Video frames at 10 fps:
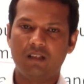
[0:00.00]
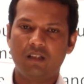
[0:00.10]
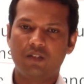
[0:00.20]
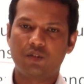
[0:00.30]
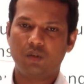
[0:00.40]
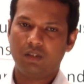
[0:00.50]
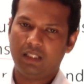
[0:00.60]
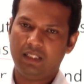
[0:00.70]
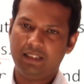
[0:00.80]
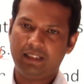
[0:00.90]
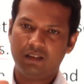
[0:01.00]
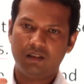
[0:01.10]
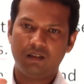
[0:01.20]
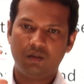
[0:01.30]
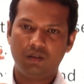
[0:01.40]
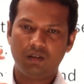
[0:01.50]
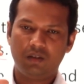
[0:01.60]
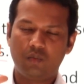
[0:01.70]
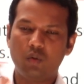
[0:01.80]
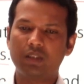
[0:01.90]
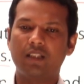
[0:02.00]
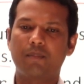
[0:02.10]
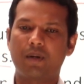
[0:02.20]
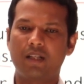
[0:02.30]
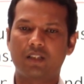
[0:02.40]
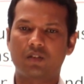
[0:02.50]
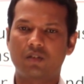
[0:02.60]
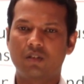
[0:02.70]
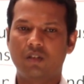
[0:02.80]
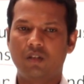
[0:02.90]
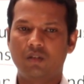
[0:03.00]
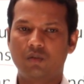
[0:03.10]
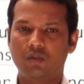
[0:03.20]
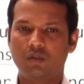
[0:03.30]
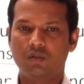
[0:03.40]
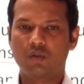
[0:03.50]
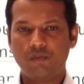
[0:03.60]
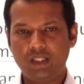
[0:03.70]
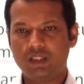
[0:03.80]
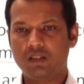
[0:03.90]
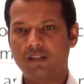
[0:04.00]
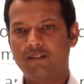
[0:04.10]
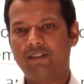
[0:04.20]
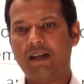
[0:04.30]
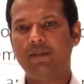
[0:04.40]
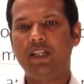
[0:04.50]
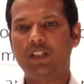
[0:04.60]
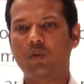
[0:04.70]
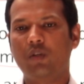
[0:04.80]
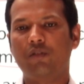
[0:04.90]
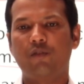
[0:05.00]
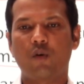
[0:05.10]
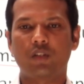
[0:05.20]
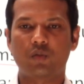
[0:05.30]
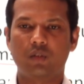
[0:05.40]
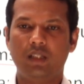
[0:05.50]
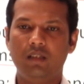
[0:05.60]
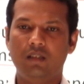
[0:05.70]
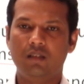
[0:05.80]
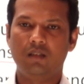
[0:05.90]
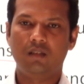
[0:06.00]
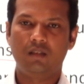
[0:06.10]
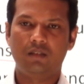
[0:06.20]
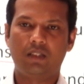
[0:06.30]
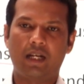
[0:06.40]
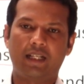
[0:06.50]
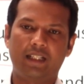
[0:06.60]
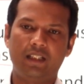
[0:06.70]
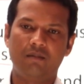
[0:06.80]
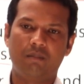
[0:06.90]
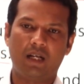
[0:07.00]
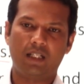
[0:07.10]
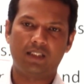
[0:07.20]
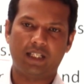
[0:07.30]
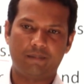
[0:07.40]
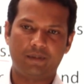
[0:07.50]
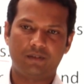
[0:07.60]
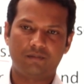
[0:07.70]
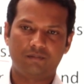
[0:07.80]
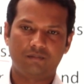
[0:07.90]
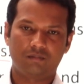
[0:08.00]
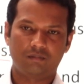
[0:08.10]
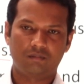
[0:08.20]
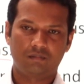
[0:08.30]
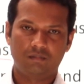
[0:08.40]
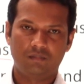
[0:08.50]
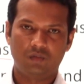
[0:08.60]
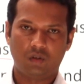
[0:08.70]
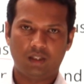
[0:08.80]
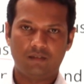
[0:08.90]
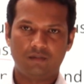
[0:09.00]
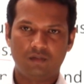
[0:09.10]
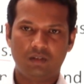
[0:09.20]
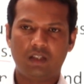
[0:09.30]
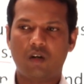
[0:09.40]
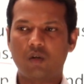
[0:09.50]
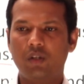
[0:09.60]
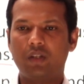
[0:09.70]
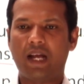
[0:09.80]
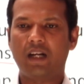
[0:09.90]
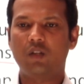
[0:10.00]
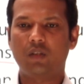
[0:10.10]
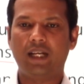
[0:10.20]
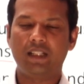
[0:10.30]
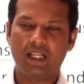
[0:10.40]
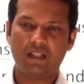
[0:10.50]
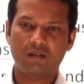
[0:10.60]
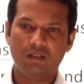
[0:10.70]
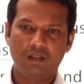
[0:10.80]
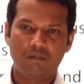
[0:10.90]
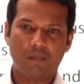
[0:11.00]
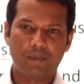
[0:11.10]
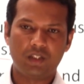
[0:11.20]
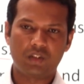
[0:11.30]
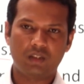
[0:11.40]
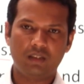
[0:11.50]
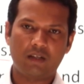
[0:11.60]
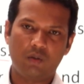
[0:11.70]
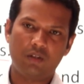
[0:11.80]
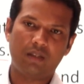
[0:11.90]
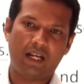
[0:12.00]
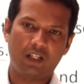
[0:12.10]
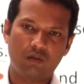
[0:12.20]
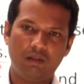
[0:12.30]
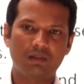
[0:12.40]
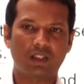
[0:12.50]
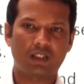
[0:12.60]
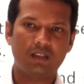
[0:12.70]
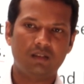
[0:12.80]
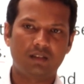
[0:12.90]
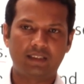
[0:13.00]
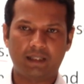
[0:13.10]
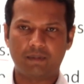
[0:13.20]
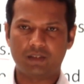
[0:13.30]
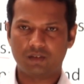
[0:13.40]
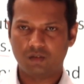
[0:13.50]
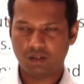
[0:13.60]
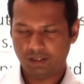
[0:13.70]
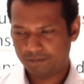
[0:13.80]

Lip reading: so those are the products through which Fab India is going to focus to the targeted market segment. Okay, they're not going to target to the entire population, they're going to target to a certain segment. Okay,